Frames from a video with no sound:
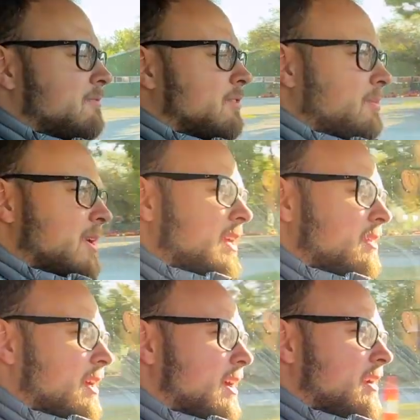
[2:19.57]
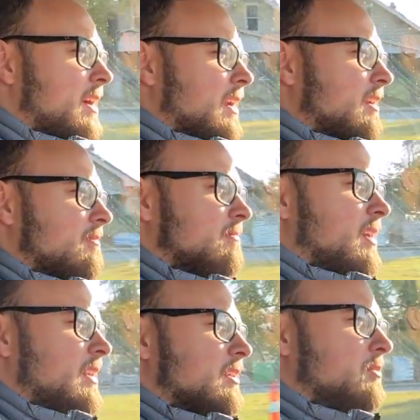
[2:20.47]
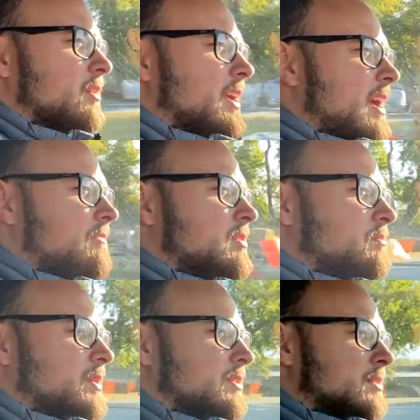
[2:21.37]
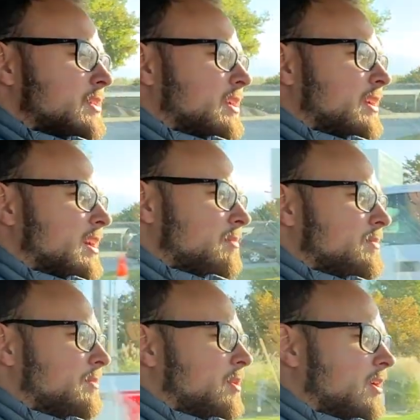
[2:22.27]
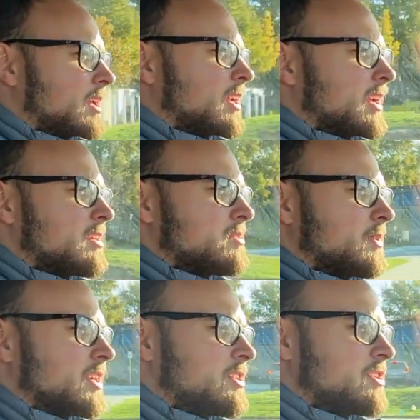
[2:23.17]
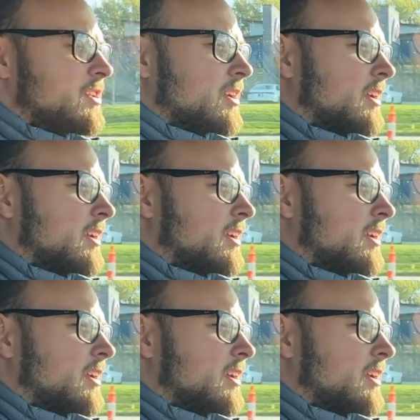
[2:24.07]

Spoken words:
for me that I didn't really have to build up the marketing as much.